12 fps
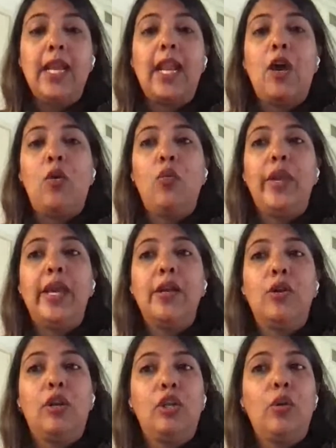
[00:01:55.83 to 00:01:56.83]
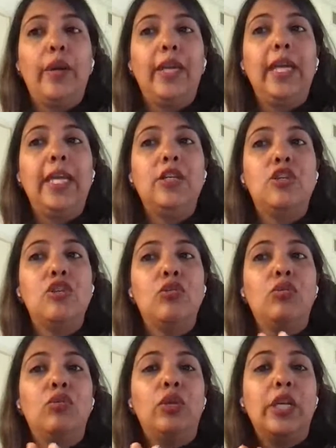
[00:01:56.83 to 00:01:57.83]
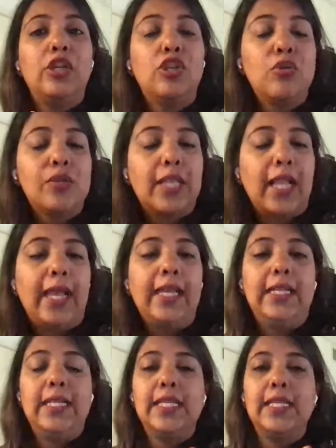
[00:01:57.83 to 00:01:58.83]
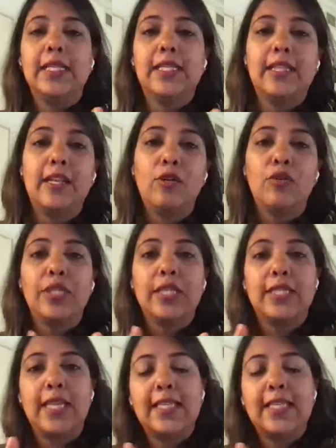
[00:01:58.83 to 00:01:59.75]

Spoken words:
Now, we are not going into issues like disc stenosis,